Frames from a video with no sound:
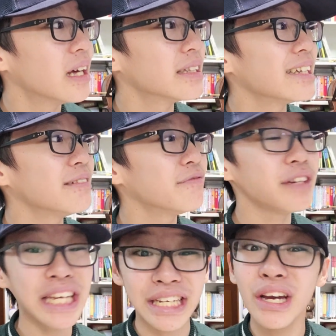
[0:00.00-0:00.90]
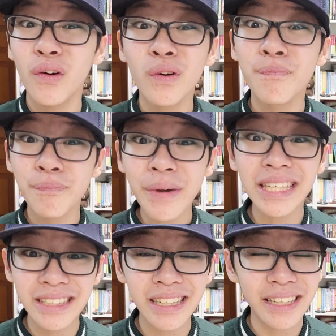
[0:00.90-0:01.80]
then we would
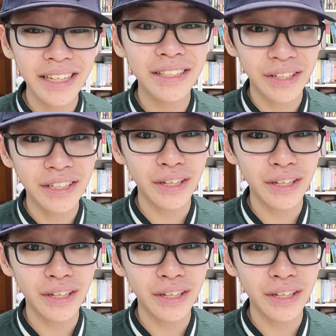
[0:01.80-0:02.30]
basically turn